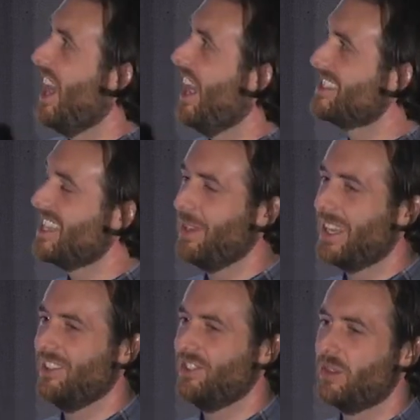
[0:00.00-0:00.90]
I set my
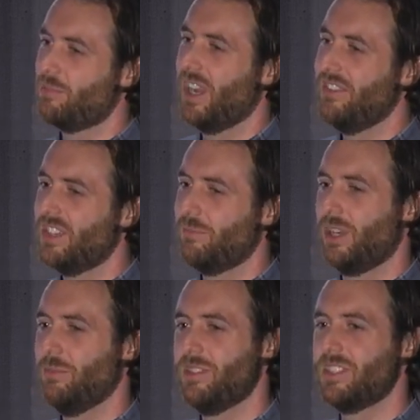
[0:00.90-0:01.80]
calendar to private on
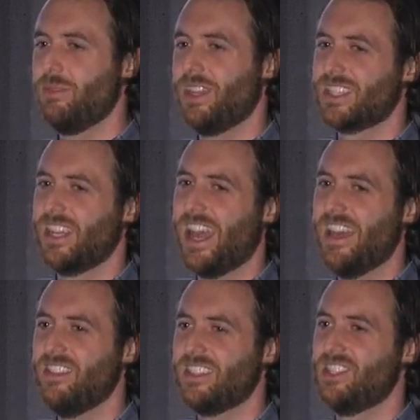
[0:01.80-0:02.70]
purpose because I
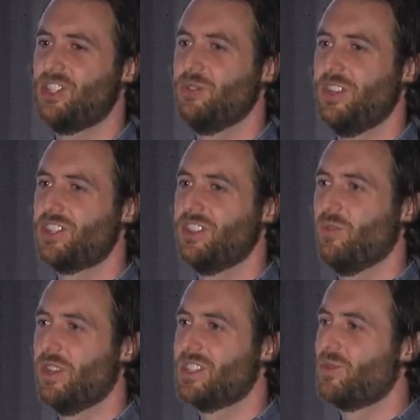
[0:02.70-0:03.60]
had this
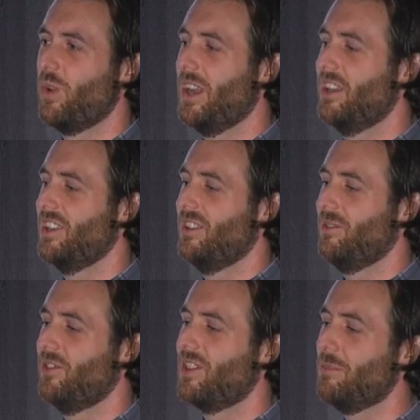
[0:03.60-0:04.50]
situation once
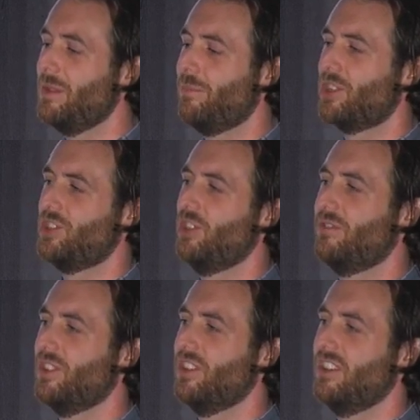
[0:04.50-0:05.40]
where somebody booked
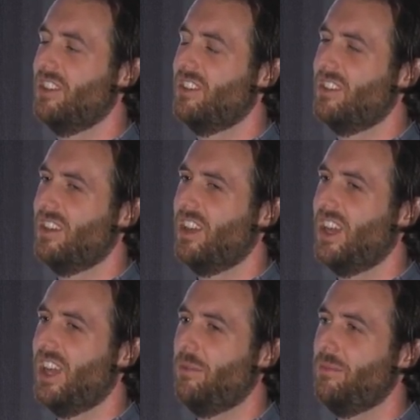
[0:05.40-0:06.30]
over
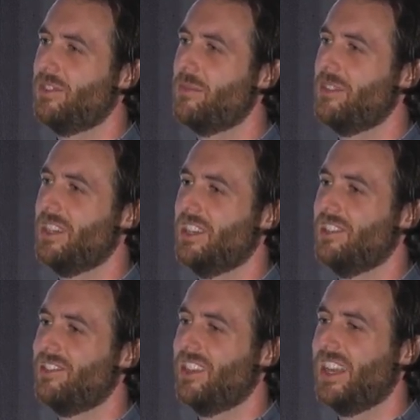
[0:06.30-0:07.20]
something
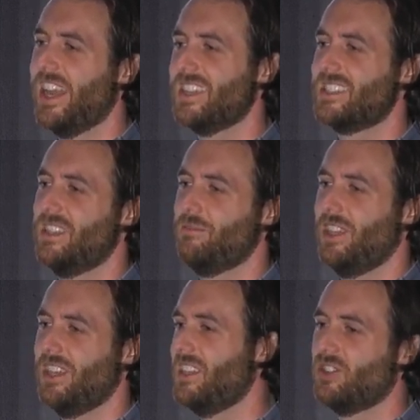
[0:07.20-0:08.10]
else, and I asked them,
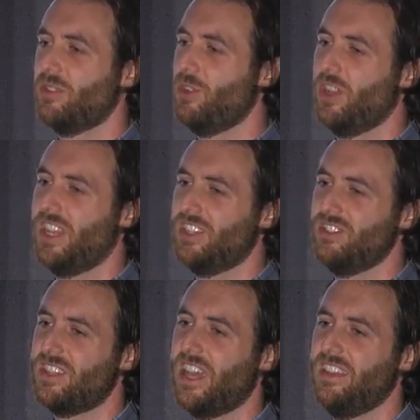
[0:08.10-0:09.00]
like, I told them, no, I can't
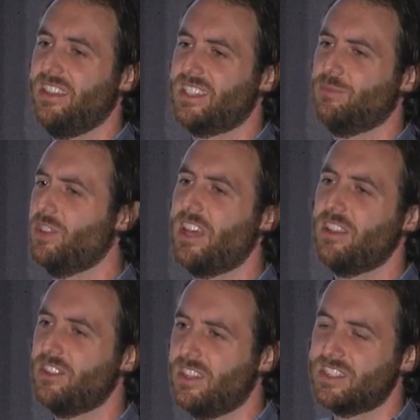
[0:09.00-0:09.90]
do that, and they said, well, that
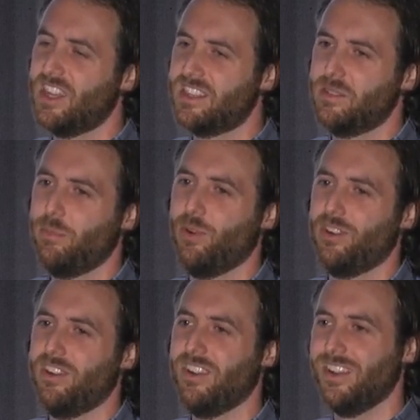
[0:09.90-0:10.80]
other thing is not as
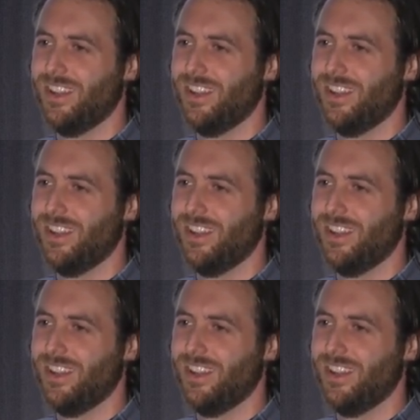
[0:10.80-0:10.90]
important.